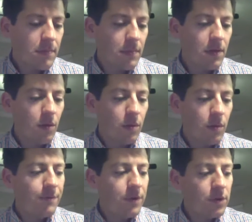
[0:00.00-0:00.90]

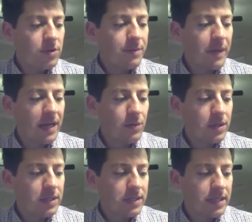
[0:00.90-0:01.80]
Well, feudal Japan
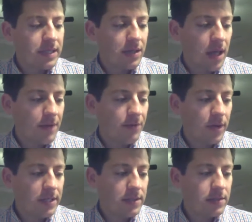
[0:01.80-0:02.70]
was in a lot of
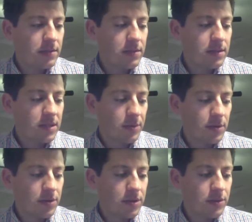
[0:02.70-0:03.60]
ways similar
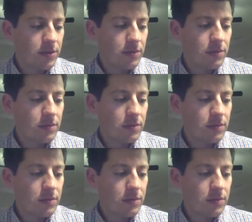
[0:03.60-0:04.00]
to